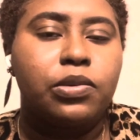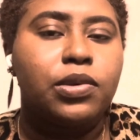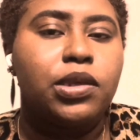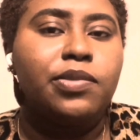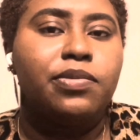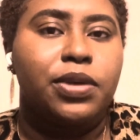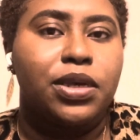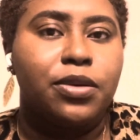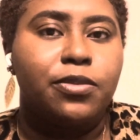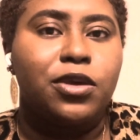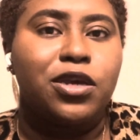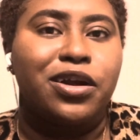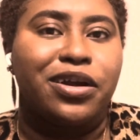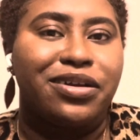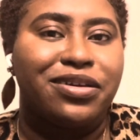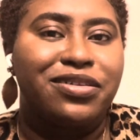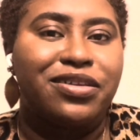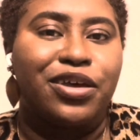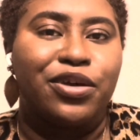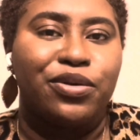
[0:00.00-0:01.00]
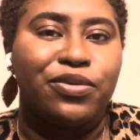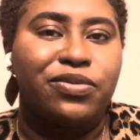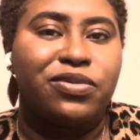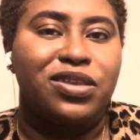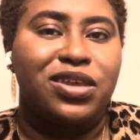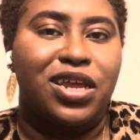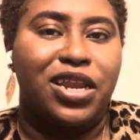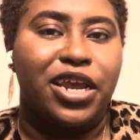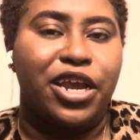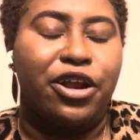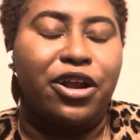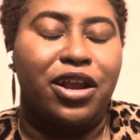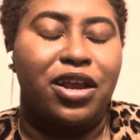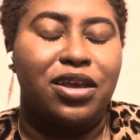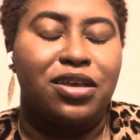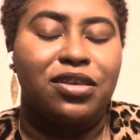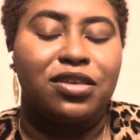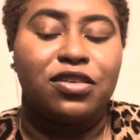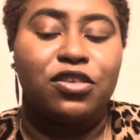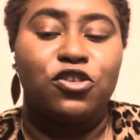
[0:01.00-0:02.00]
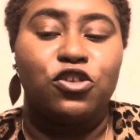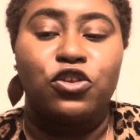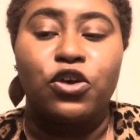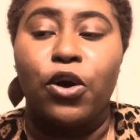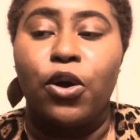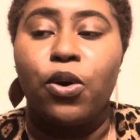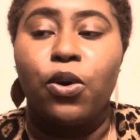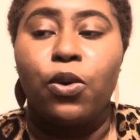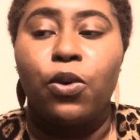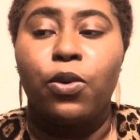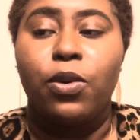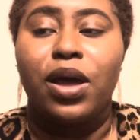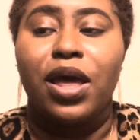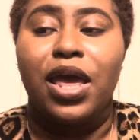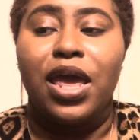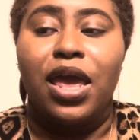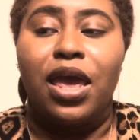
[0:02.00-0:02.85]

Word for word: we baby ourselves in areas. So,